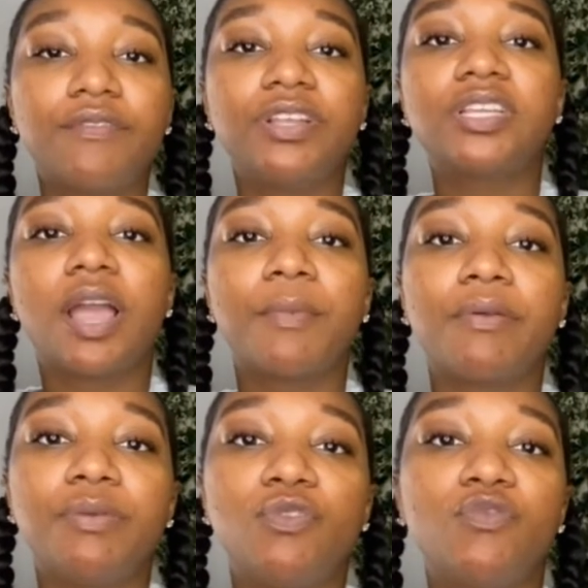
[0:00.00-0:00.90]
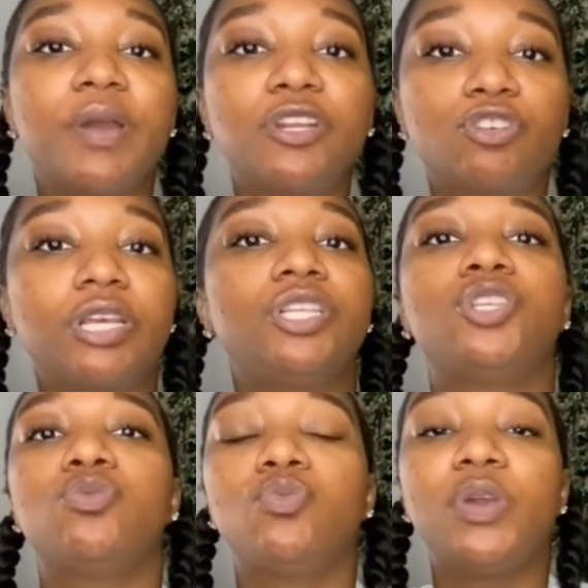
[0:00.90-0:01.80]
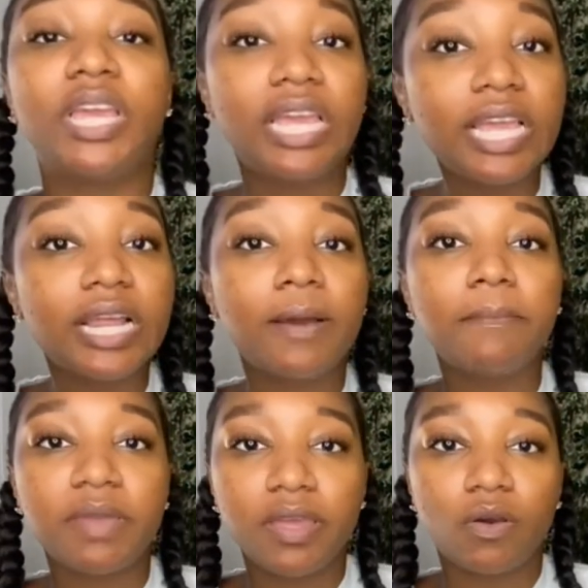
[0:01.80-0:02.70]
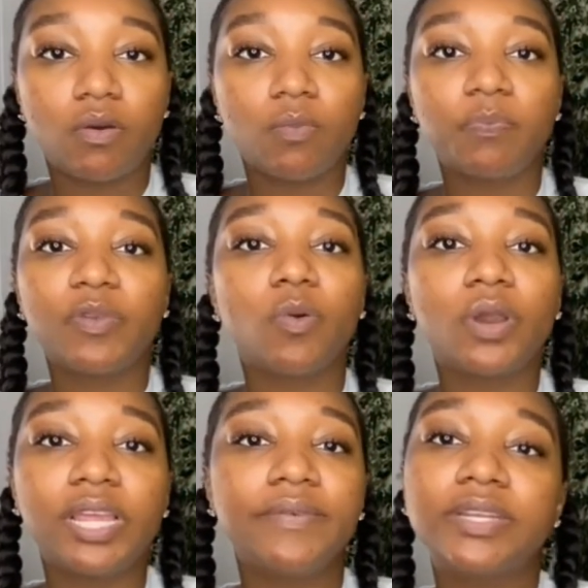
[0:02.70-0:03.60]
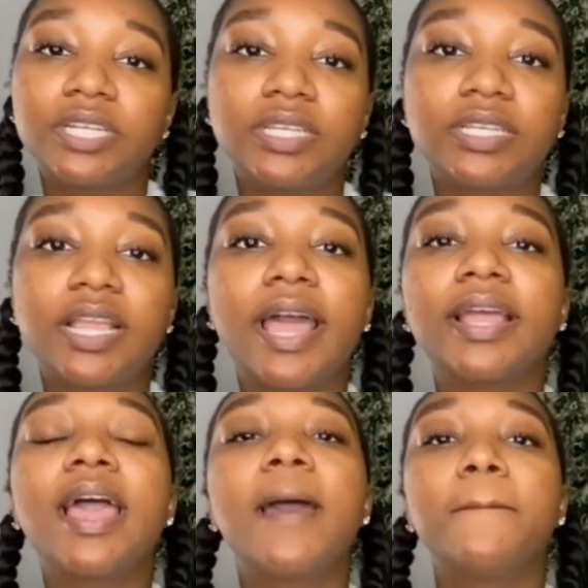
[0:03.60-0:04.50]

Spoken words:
time I removed my trays to eat a meal or even just a snack,